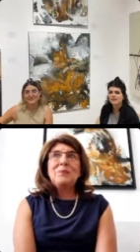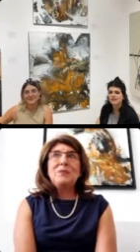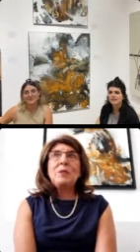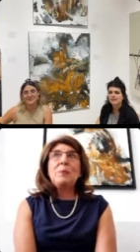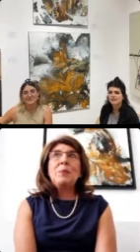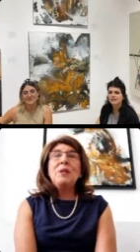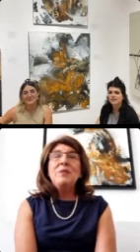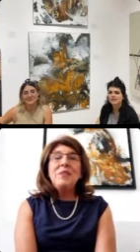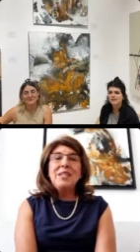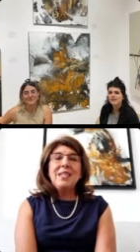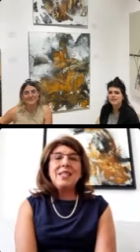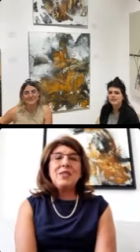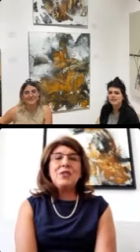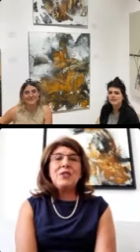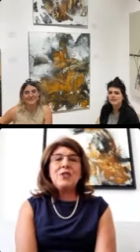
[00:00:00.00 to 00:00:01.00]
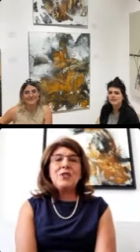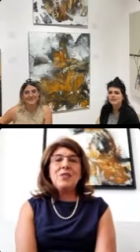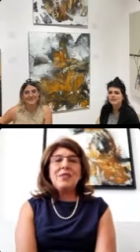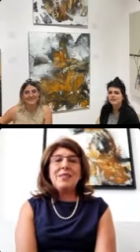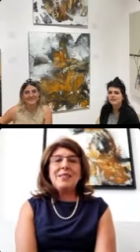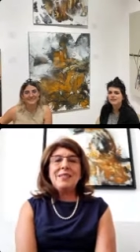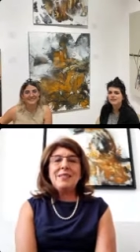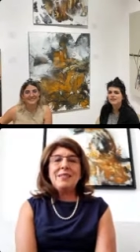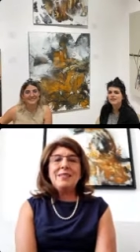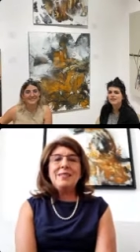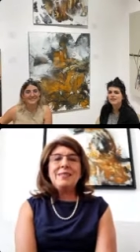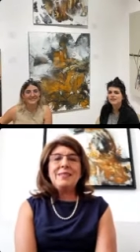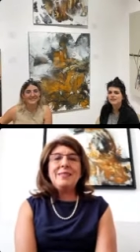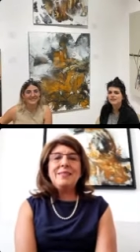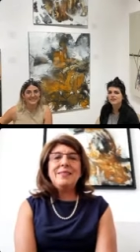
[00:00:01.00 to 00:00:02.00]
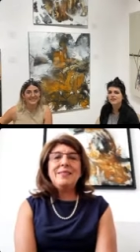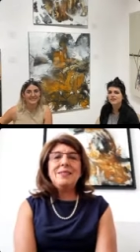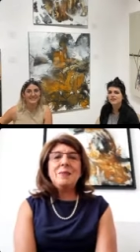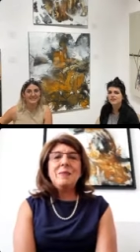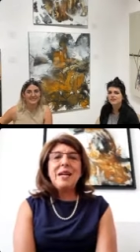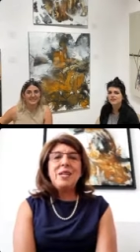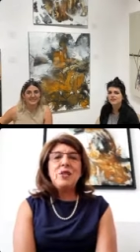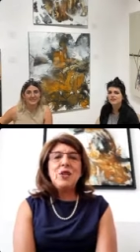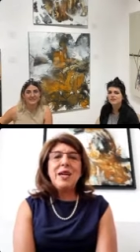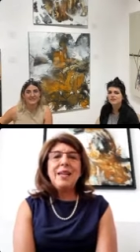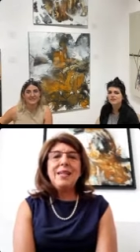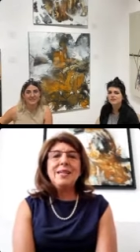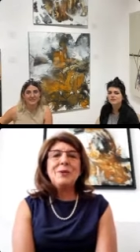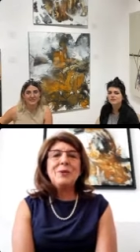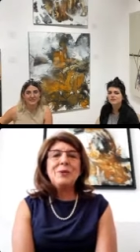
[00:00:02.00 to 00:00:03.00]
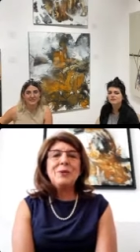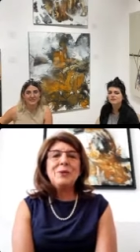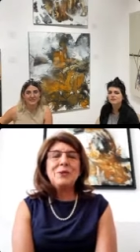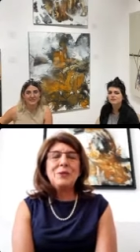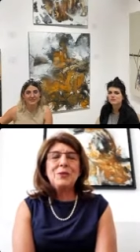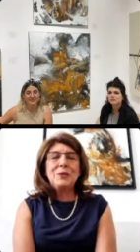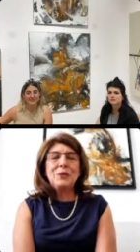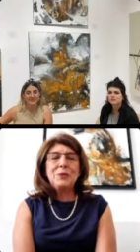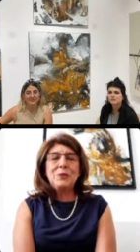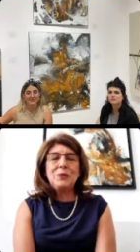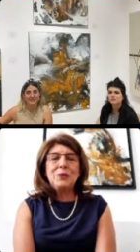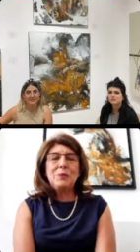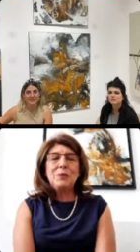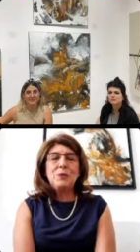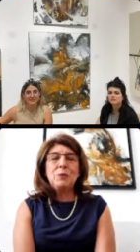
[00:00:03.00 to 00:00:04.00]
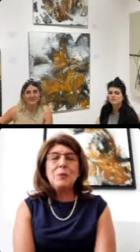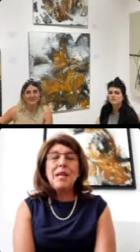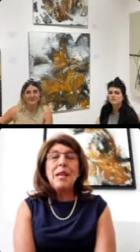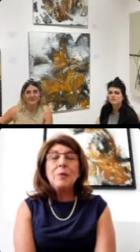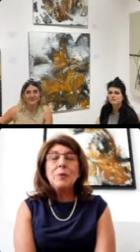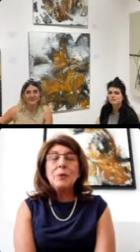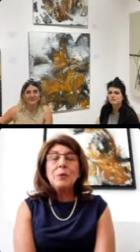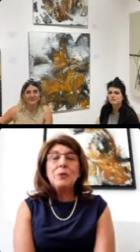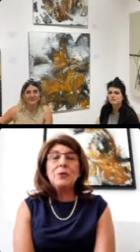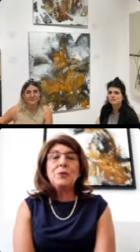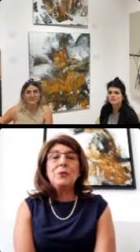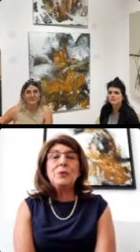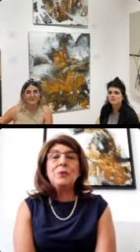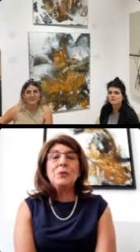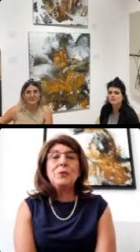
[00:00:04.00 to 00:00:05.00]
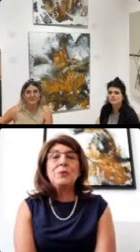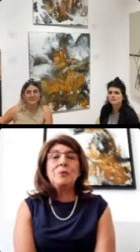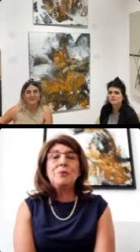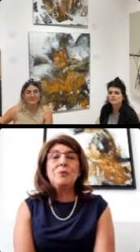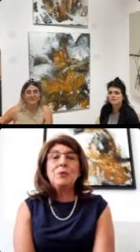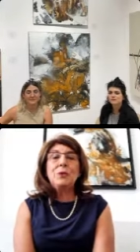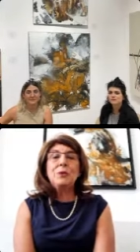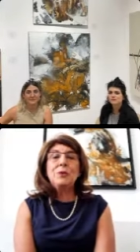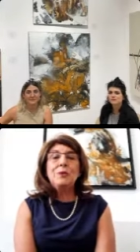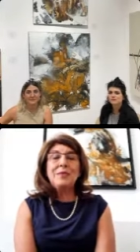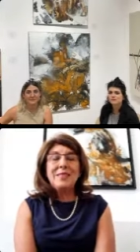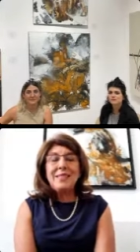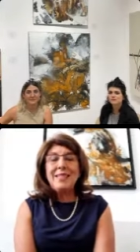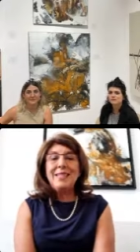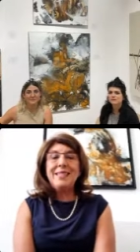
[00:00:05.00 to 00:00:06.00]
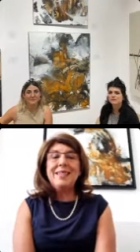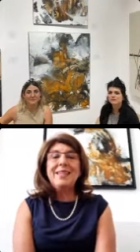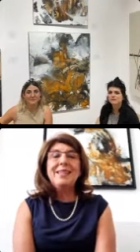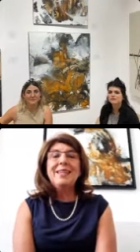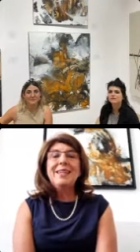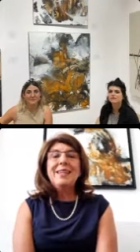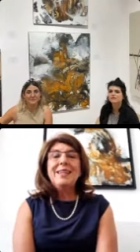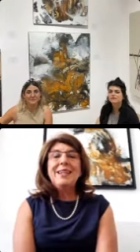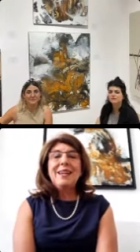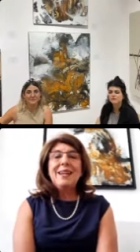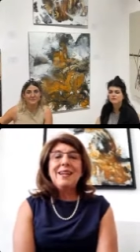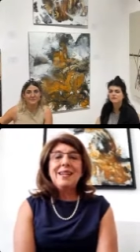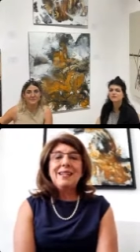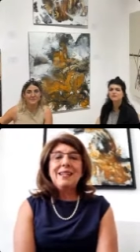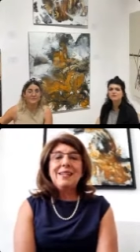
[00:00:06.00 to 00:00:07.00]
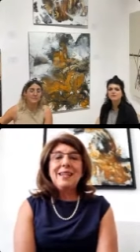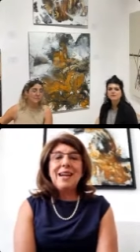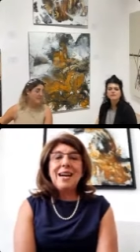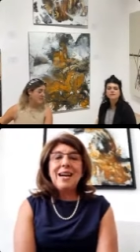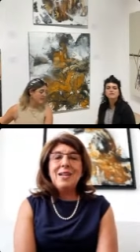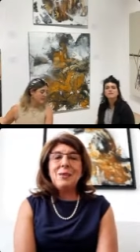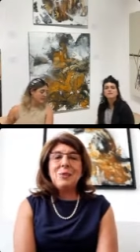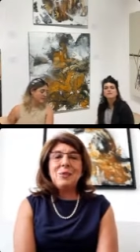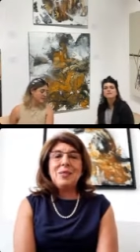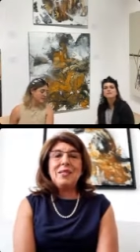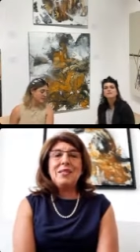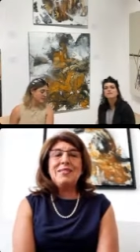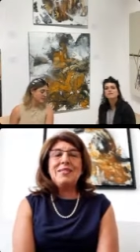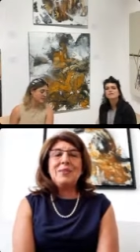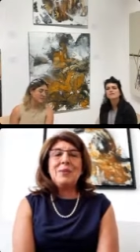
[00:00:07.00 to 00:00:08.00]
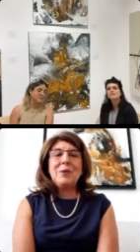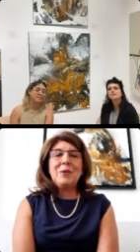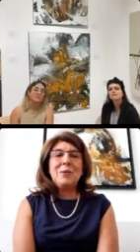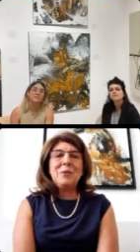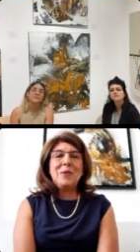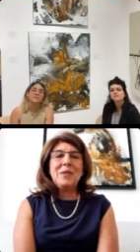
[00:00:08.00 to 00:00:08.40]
privilege since my childhood to be able to see artwork. So